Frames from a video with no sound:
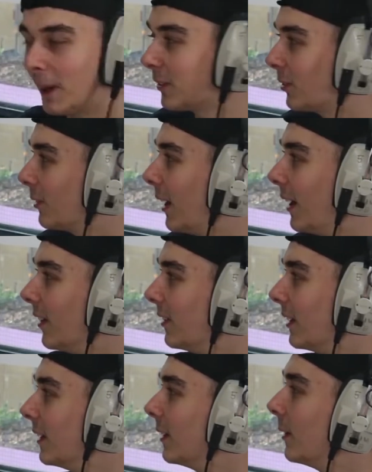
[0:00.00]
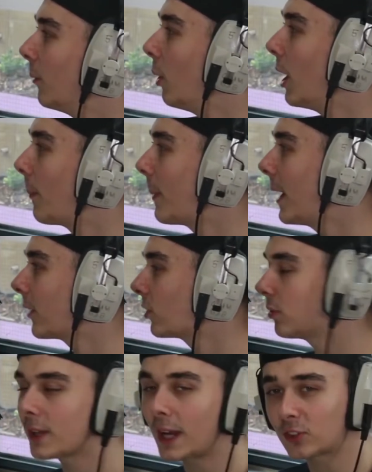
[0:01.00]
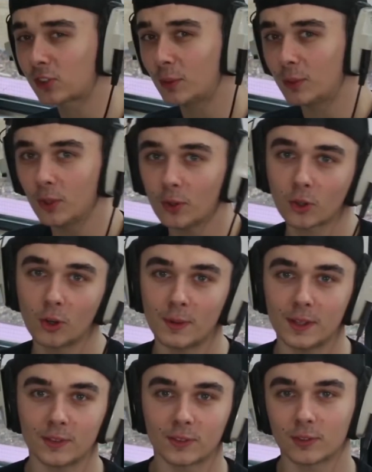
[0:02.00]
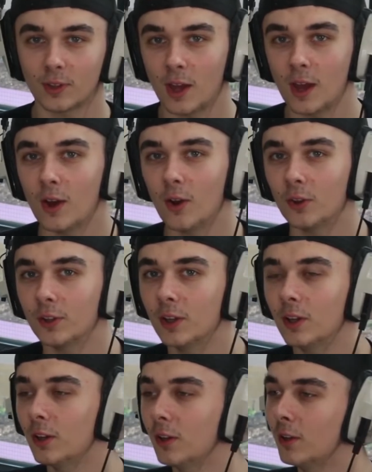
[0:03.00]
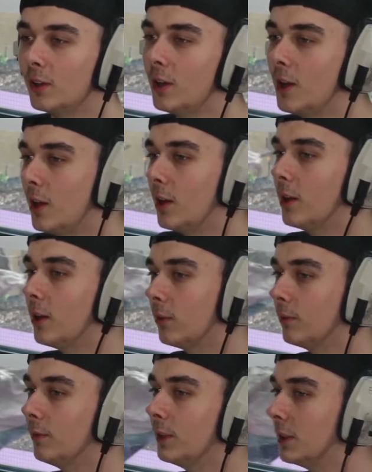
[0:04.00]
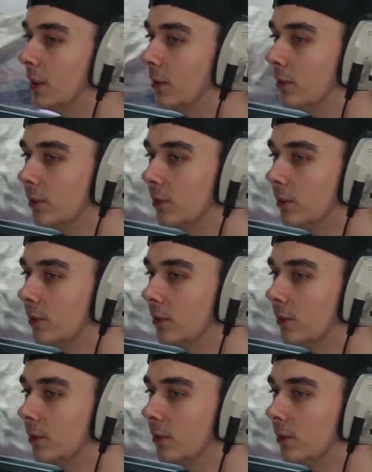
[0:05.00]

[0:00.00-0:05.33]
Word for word: back to reality. we are back to react to some of your comments uh, on our videos.